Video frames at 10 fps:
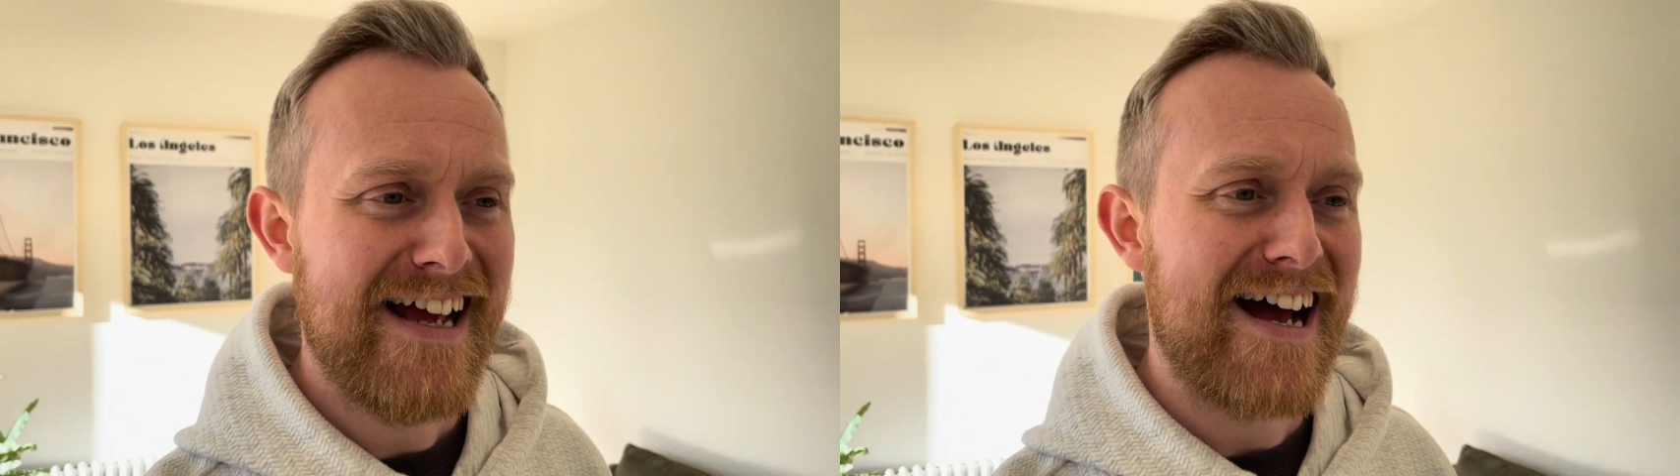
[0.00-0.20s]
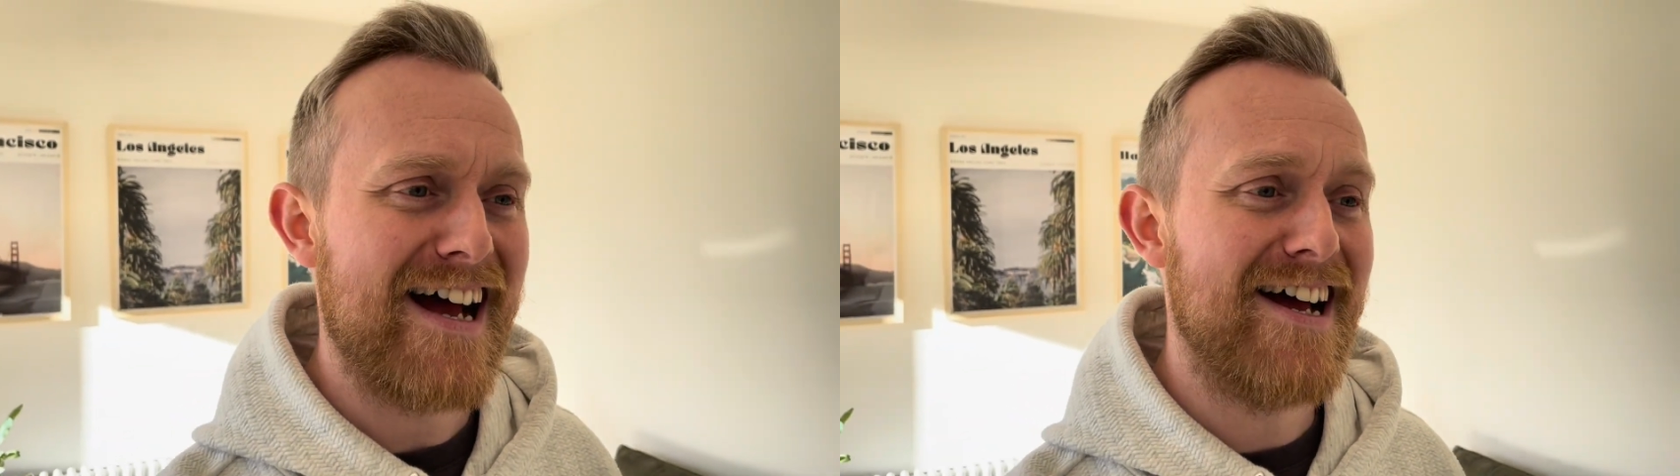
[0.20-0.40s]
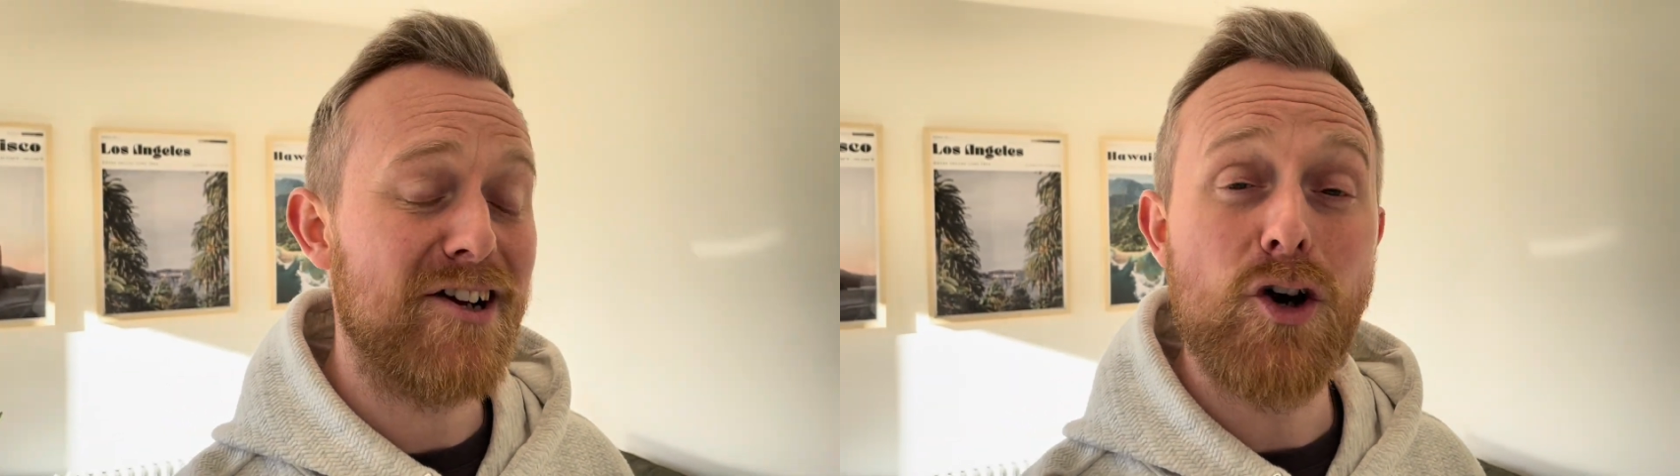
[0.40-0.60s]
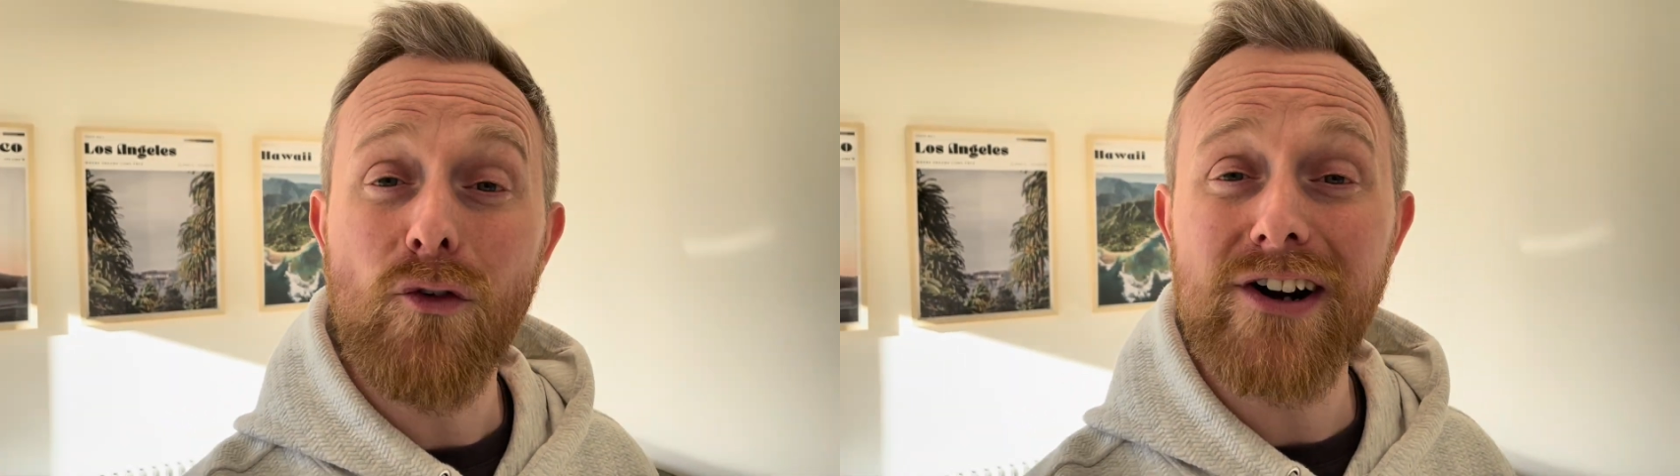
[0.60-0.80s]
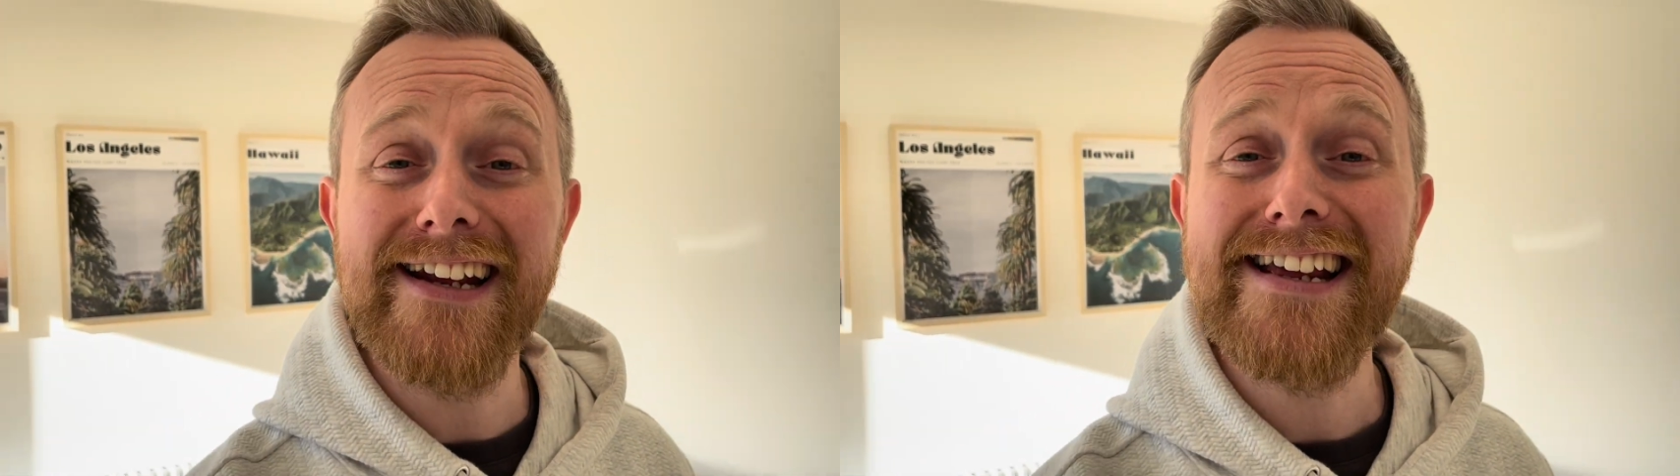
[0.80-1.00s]
Uh,
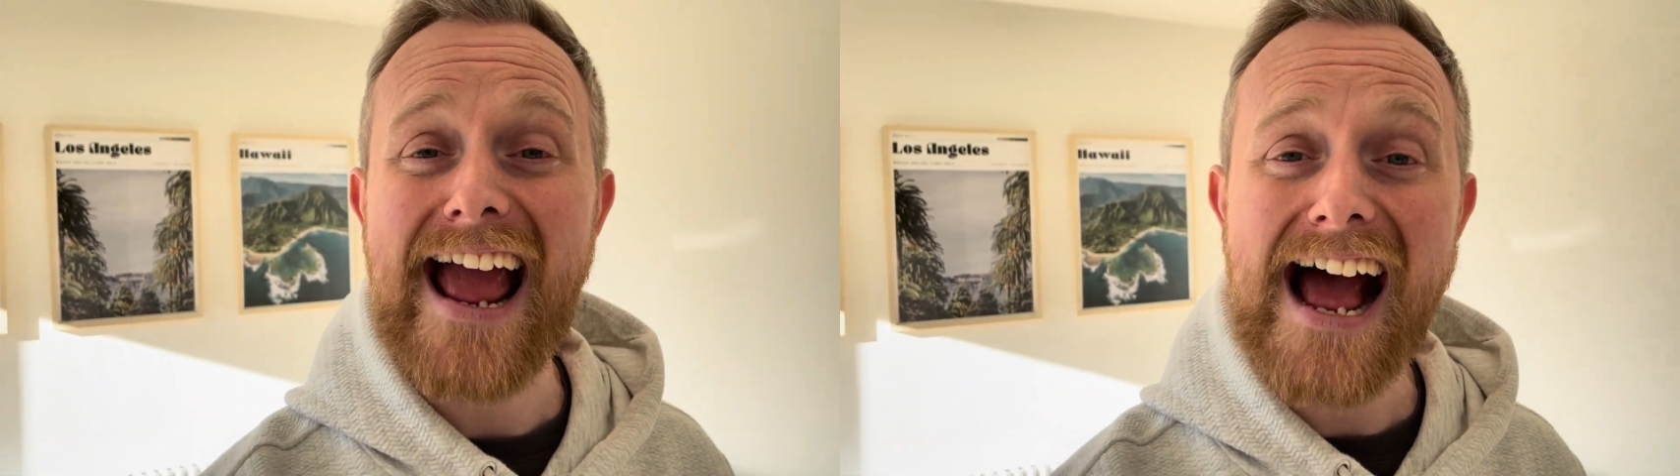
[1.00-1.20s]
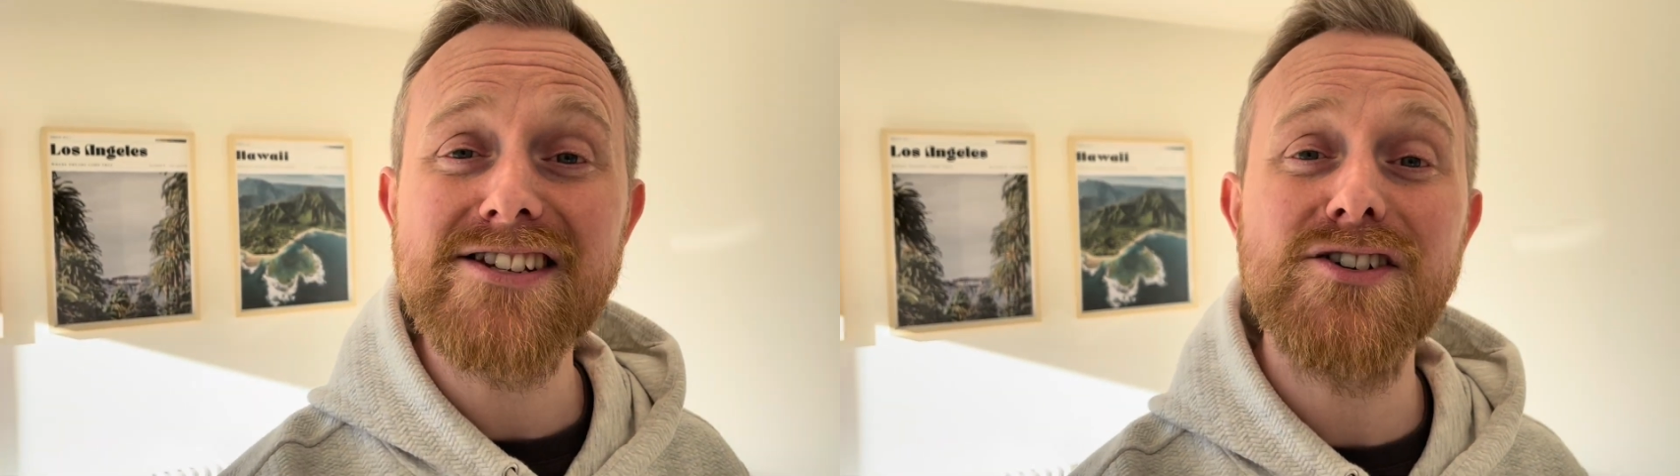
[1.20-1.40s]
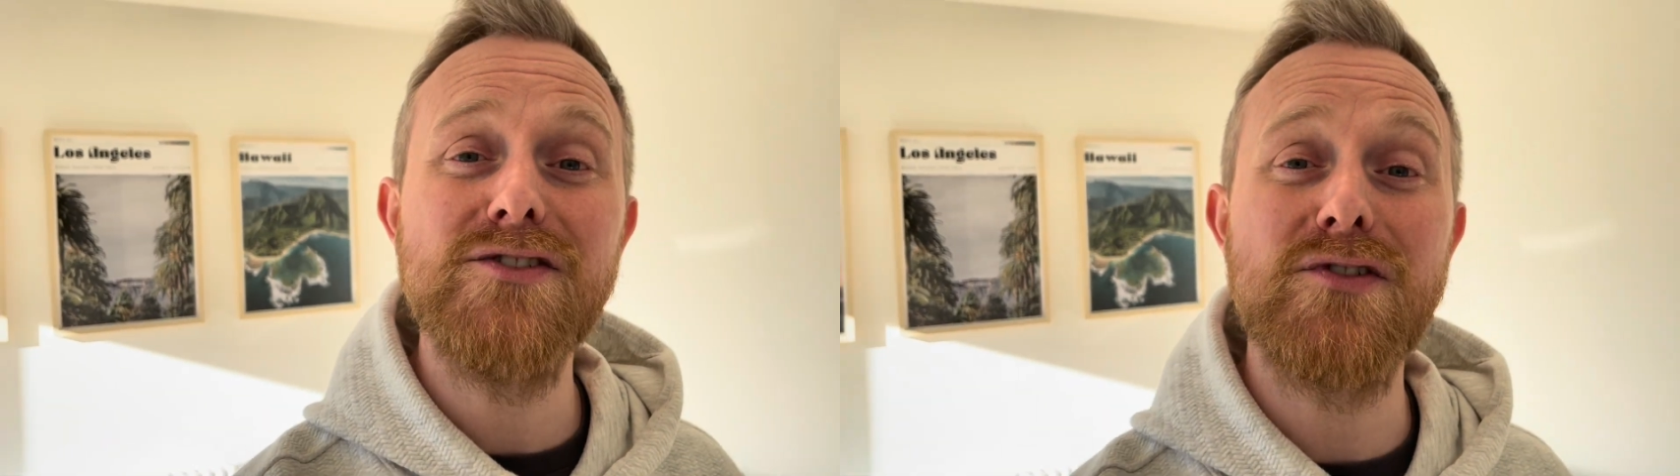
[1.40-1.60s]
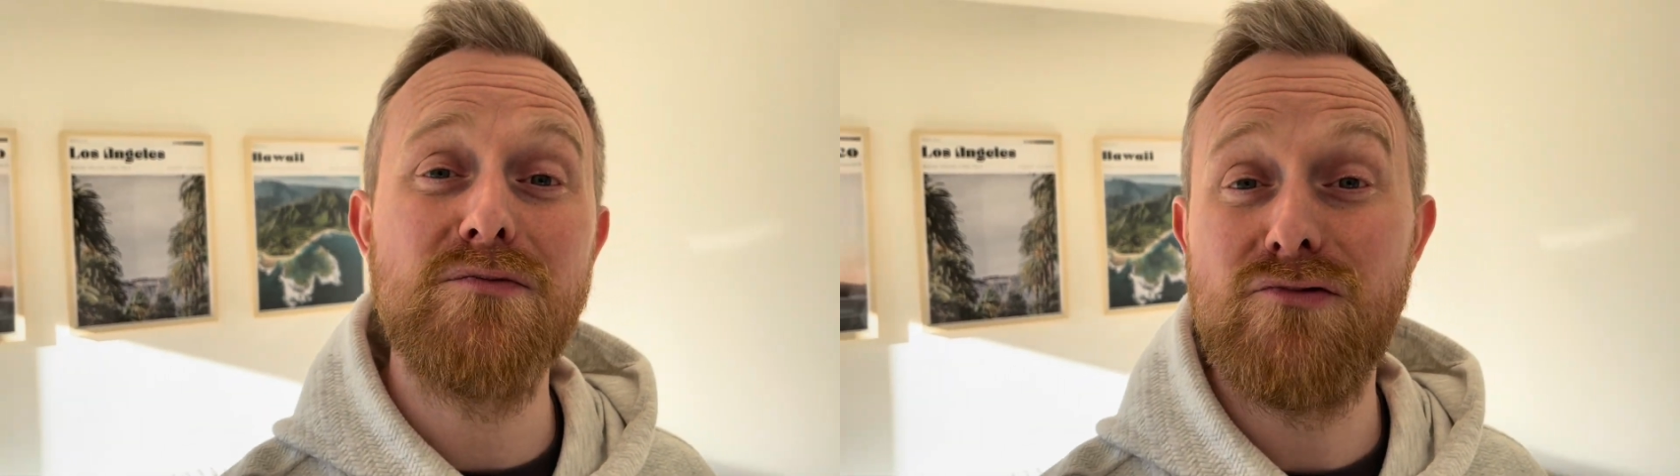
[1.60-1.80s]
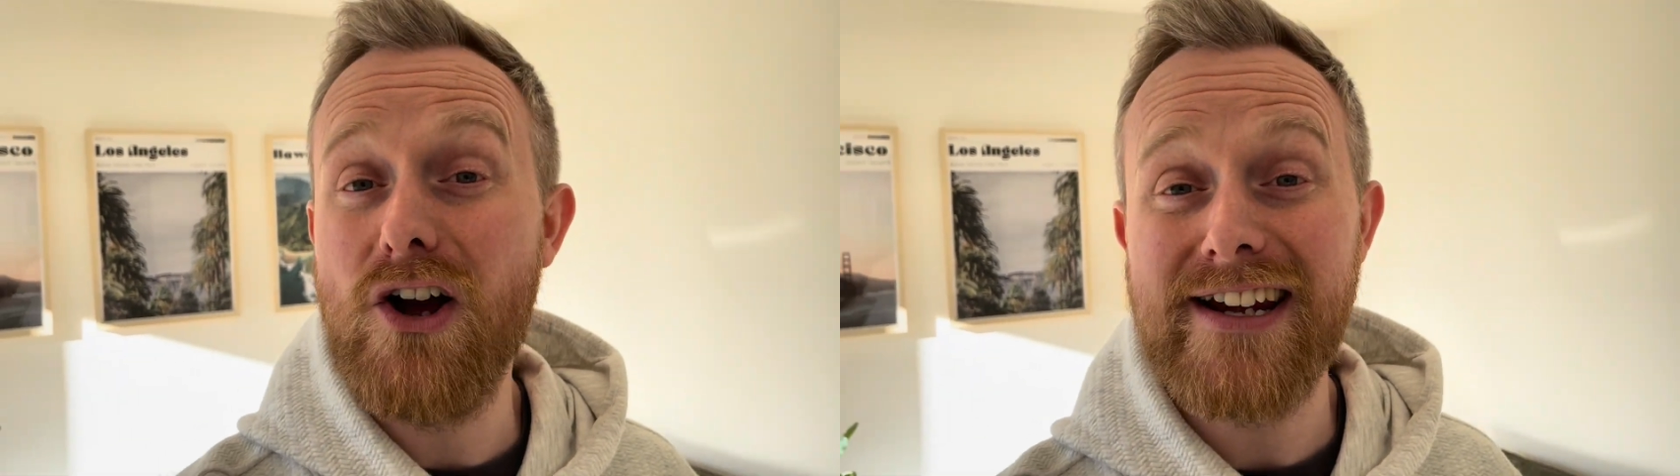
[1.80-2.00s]
currently, as of
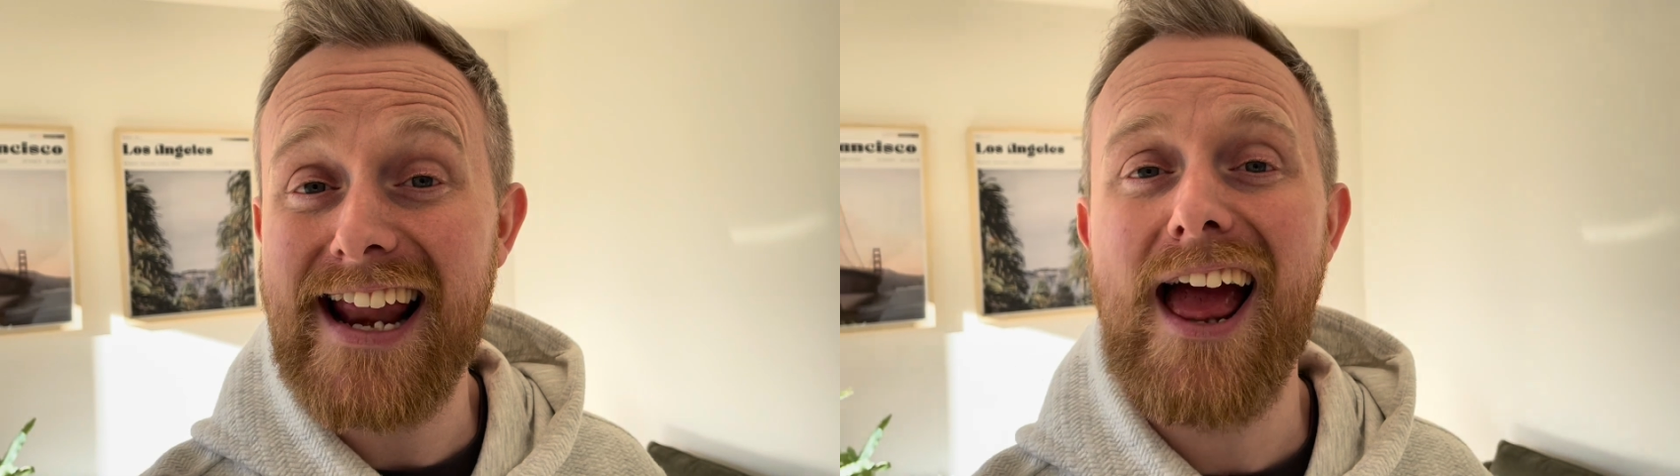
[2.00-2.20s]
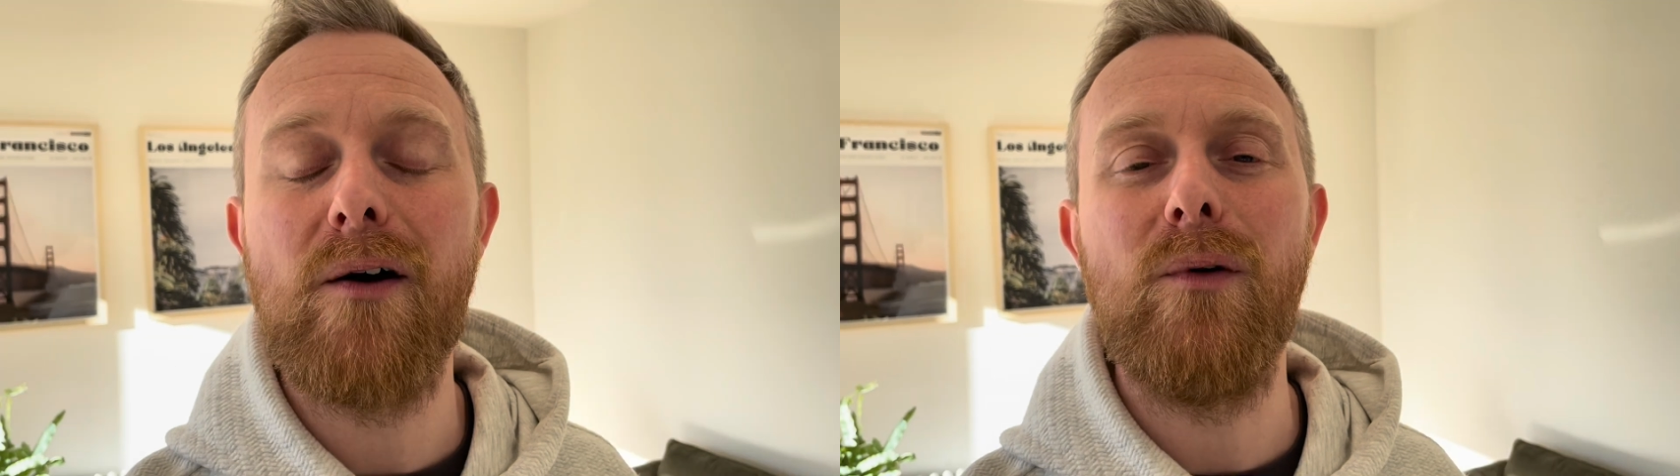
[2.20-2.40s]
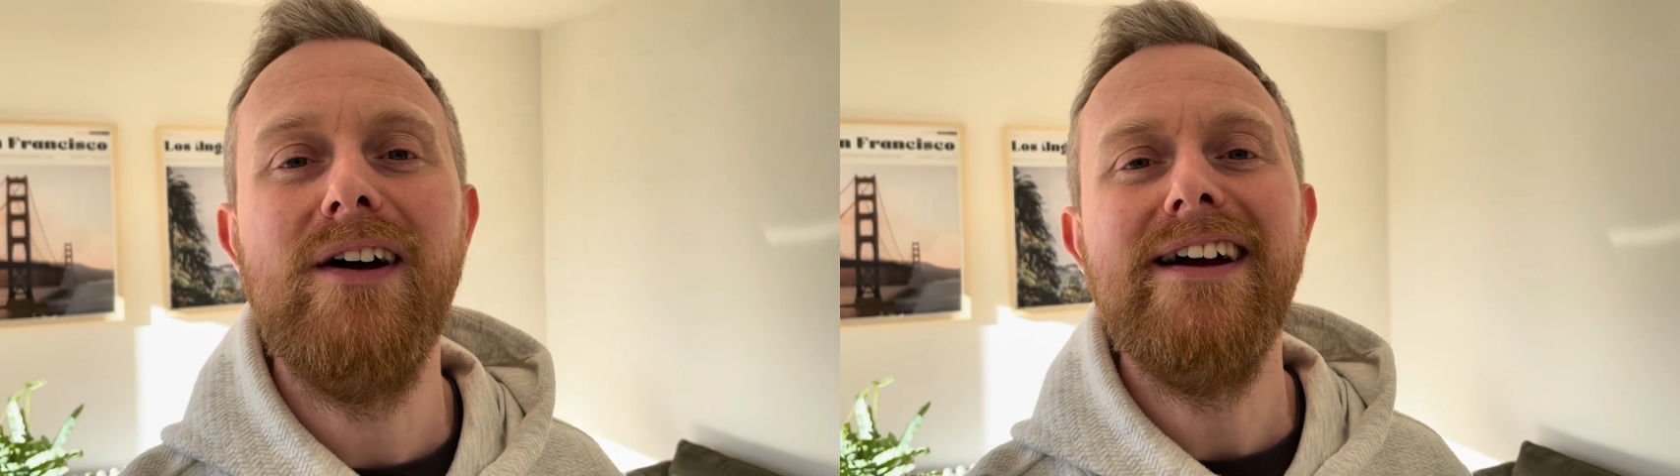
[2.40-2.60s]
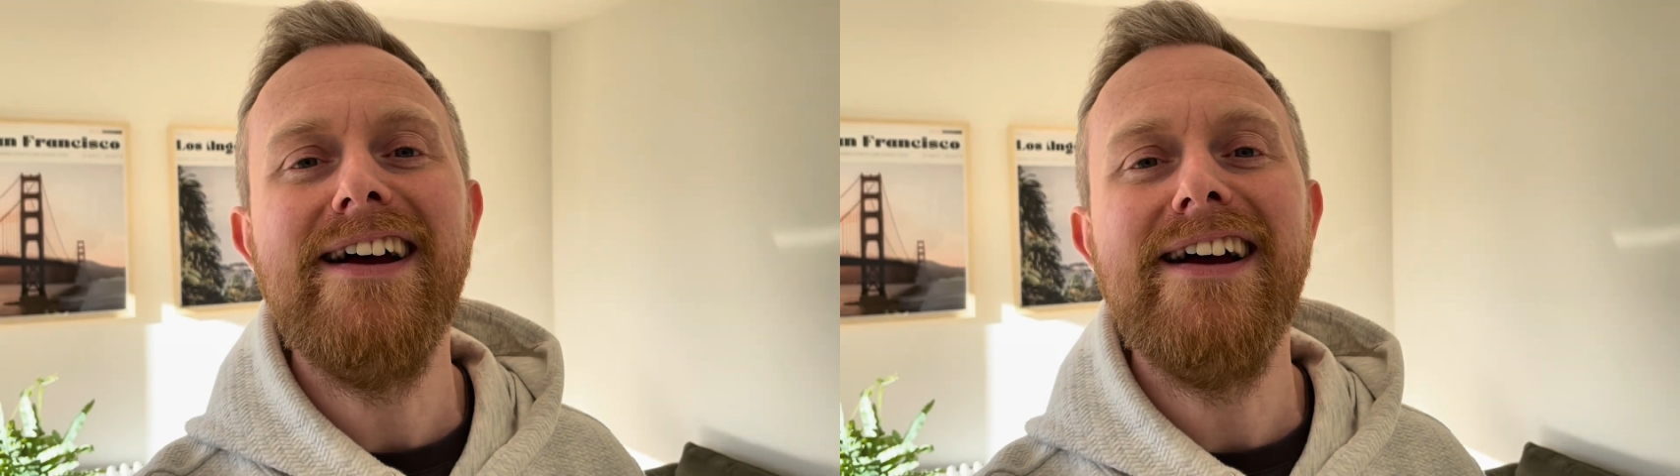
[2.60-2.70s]
right now,